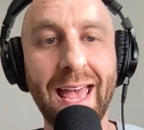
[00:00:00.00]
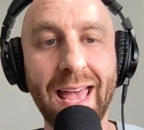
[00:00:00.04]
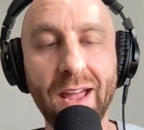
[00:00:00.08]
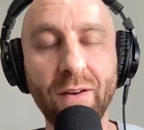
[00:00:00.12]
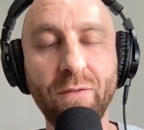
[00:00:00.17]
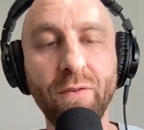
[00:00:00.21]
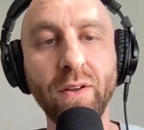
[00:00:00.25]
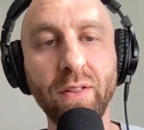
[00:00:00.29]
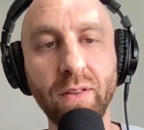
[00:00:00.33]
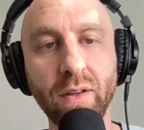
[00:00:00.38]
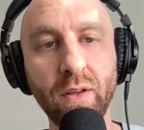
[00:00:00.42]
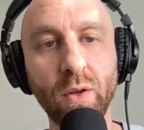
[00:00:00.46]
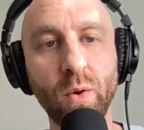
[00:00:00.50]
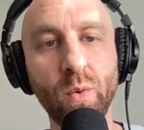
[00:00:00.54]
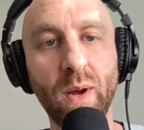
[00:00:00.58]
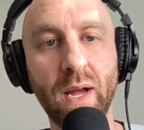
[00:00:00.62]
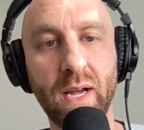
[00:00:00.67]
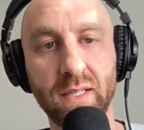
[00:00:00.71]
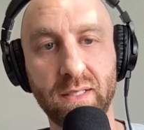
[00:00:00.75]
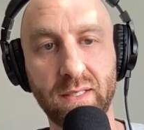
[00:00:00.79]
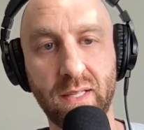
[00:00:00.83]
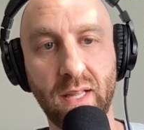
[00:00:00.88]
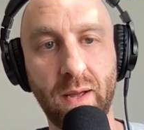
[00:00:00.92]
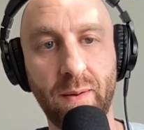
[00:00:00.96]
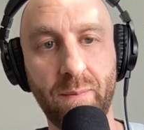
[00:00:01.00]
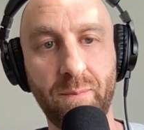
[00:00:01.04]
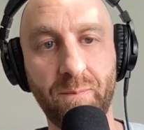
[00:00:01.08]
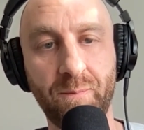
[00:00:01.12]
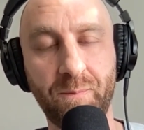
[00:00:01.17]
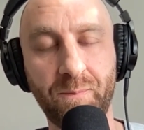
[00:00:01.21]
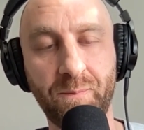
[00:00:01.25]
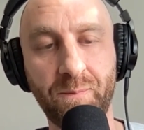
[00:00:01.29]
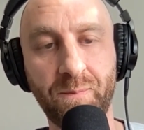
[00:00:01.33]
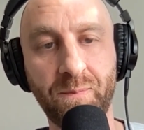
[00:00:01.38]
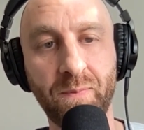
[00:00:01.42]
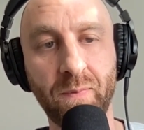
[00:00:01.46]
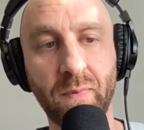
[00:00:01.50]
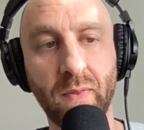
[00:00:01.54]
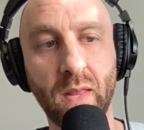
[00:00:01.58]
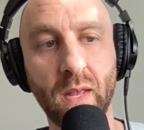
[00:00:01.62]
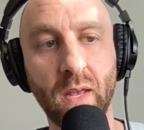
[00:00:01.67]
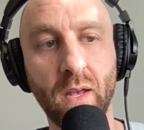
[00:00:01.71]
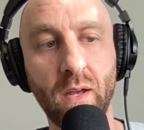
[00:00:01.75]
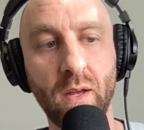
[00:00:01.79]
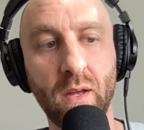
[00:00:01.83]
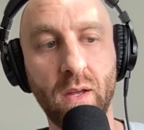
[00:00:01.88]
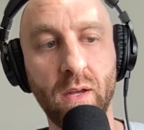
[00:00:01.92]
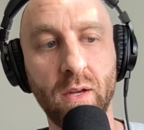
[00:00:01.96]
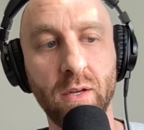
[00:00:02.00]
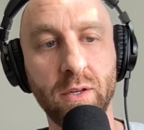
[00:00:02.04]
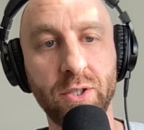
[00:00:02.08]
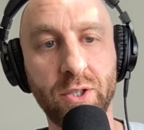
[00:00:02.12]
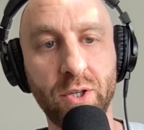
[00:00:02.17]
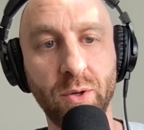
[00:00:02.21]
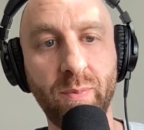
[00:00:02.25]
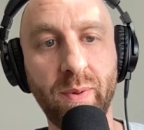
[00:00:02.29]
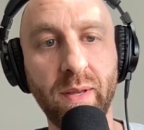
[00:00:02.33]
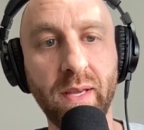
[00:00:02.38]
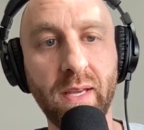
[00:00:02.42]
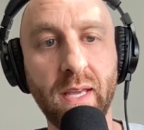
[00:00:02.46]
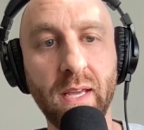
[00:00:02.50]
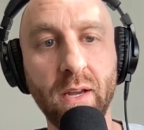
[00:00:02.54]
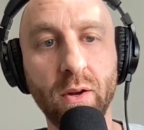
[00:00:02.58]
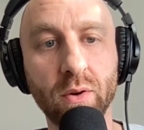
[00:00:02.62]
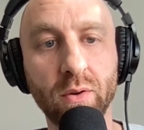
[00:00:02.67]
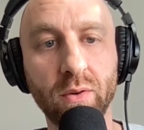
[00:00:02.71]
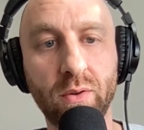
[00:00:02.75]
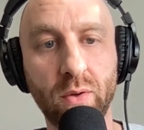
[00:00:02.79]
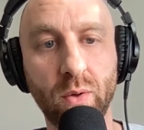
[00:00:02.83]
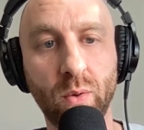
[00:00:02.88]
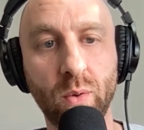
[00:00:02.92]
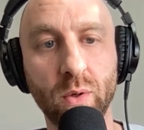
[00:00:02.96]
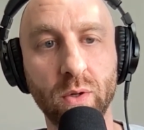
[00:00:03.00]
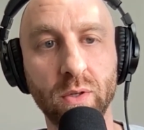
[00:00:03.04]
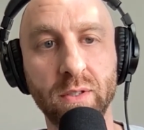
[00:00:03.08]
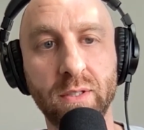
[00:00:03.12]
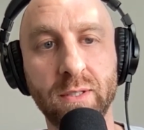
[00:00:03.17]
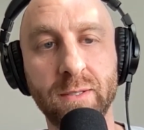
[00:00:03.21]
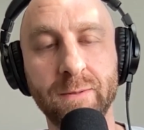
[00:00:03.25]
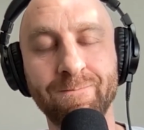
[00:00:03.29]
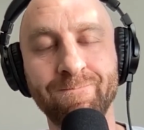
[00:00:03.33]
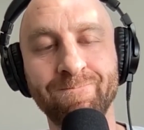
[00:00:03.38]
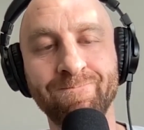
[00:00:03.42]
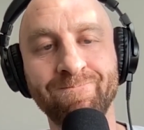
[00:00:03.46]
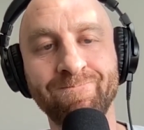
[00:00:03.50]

Everything you ask them should be geared towards